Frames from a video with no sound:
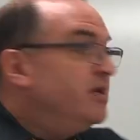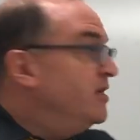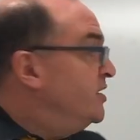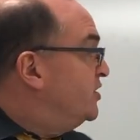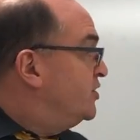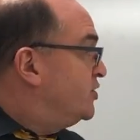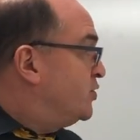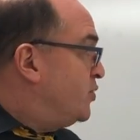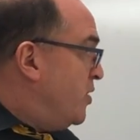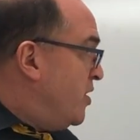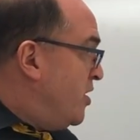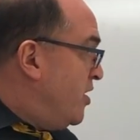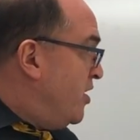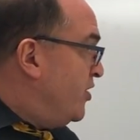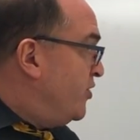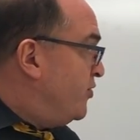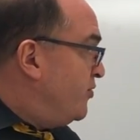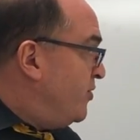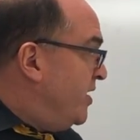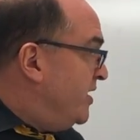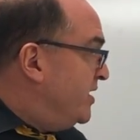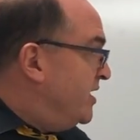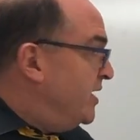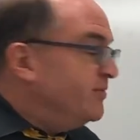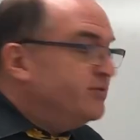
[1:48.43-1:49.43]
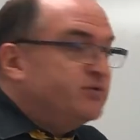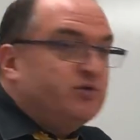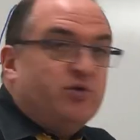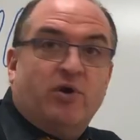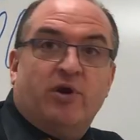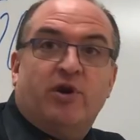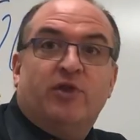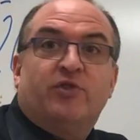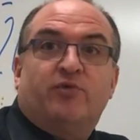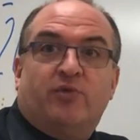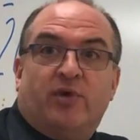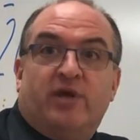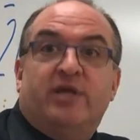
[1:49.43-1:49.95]
Square root of 3 times square
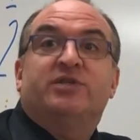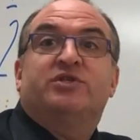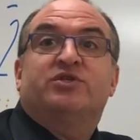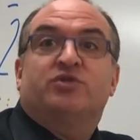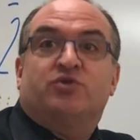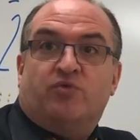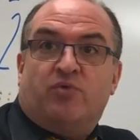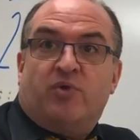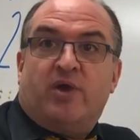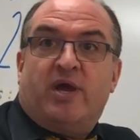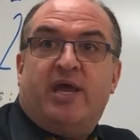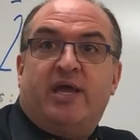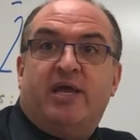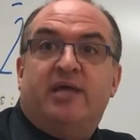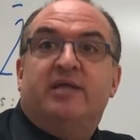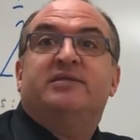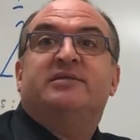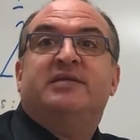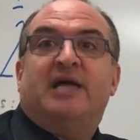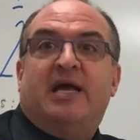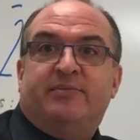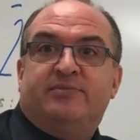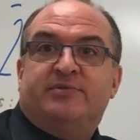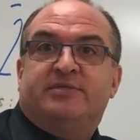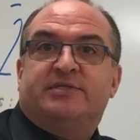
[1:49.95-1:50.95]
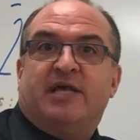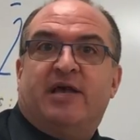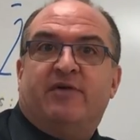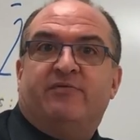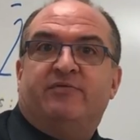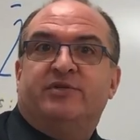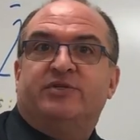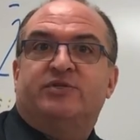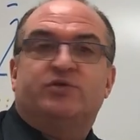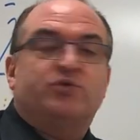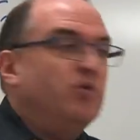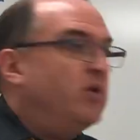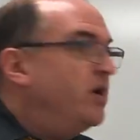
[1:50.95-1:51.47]
root of 3 is 3, times 7
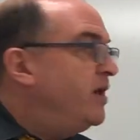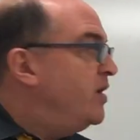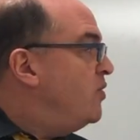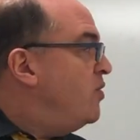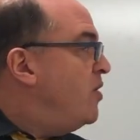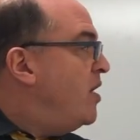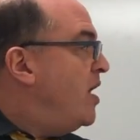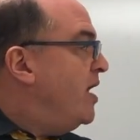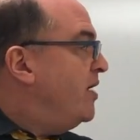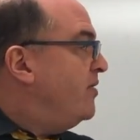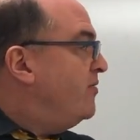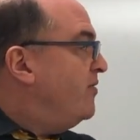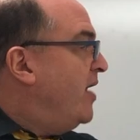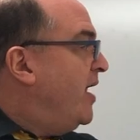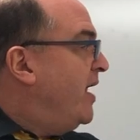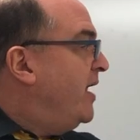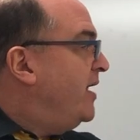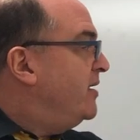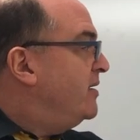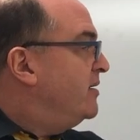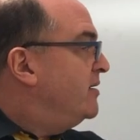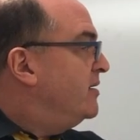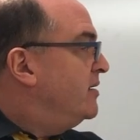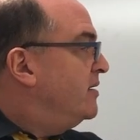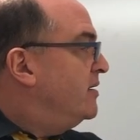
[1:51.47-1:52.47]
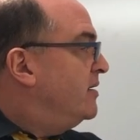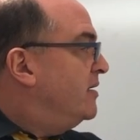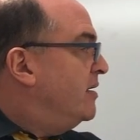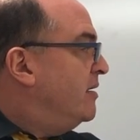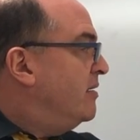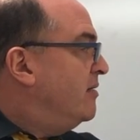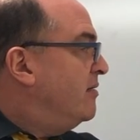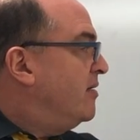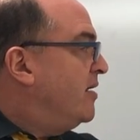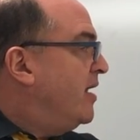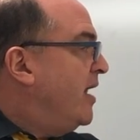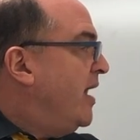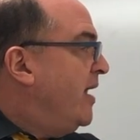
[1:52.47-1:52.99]
is 21, right?
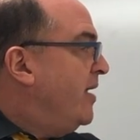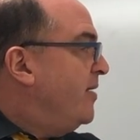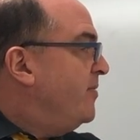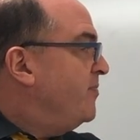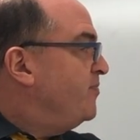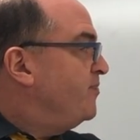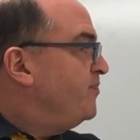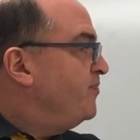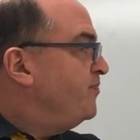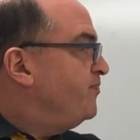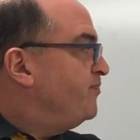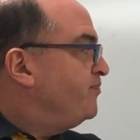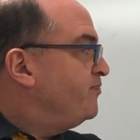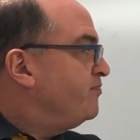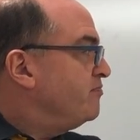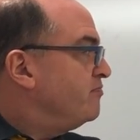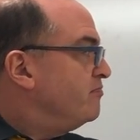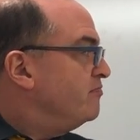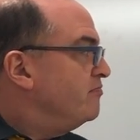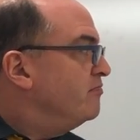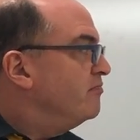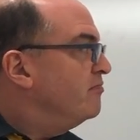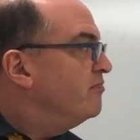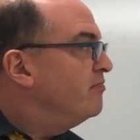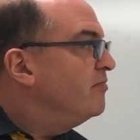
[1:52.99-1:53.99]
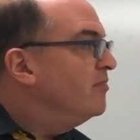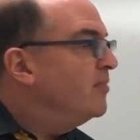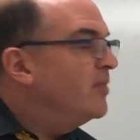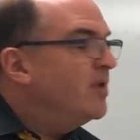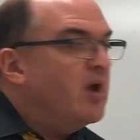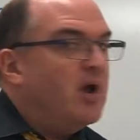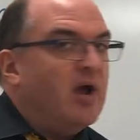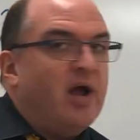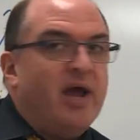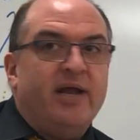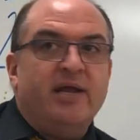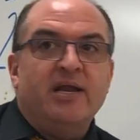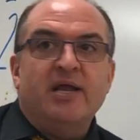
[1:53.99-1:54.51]
Okay. All
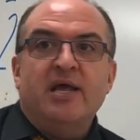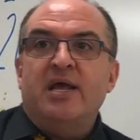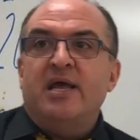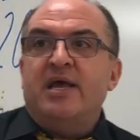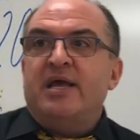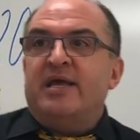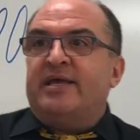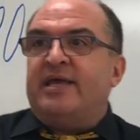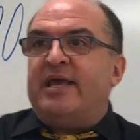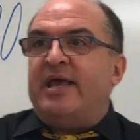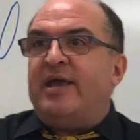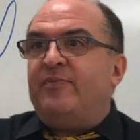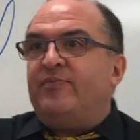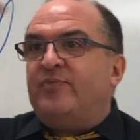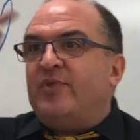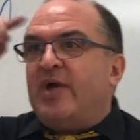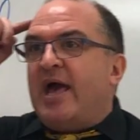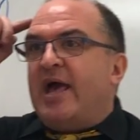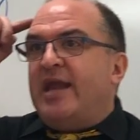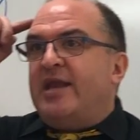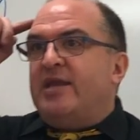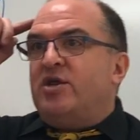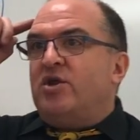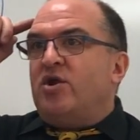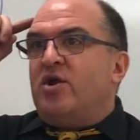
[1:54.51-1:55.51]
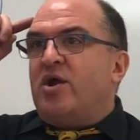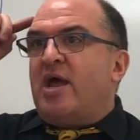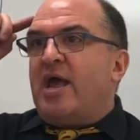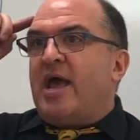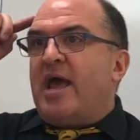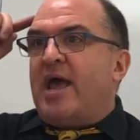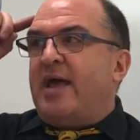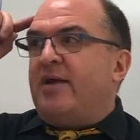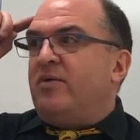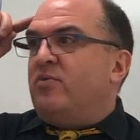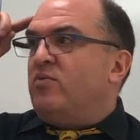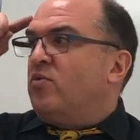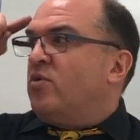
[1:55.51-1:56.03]
right. Keep that in your
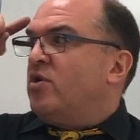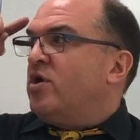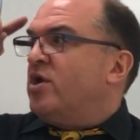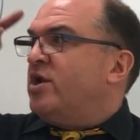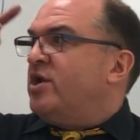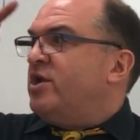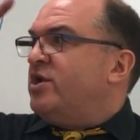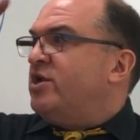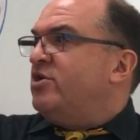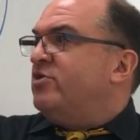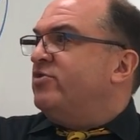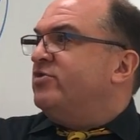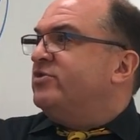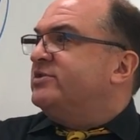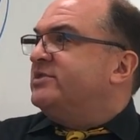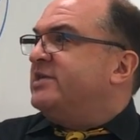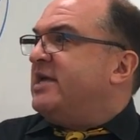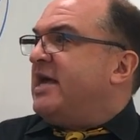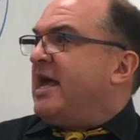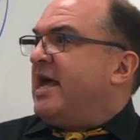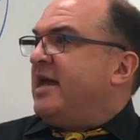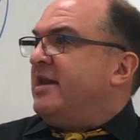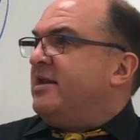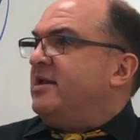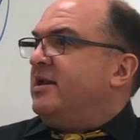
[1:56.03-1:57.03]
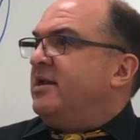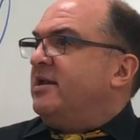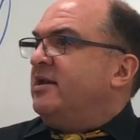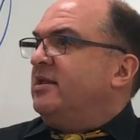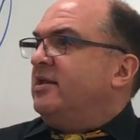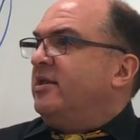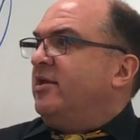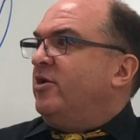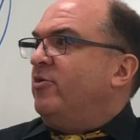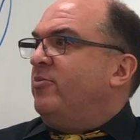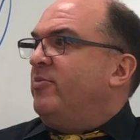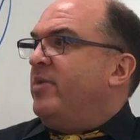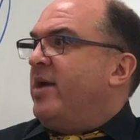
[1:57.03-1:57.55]
head. We're going to use that in a
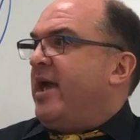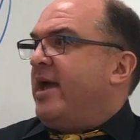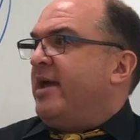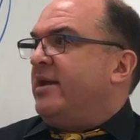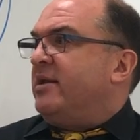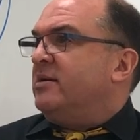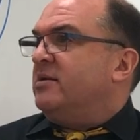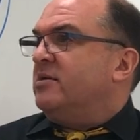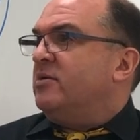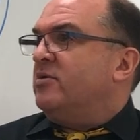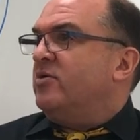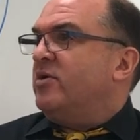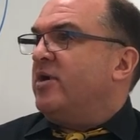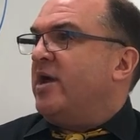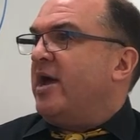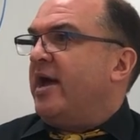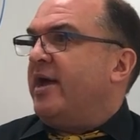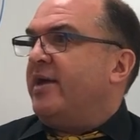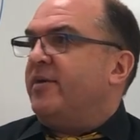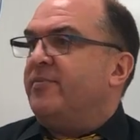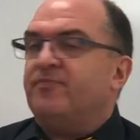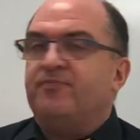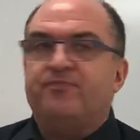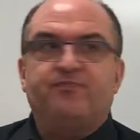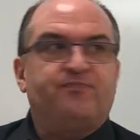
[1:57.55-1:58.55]
little bit, okay?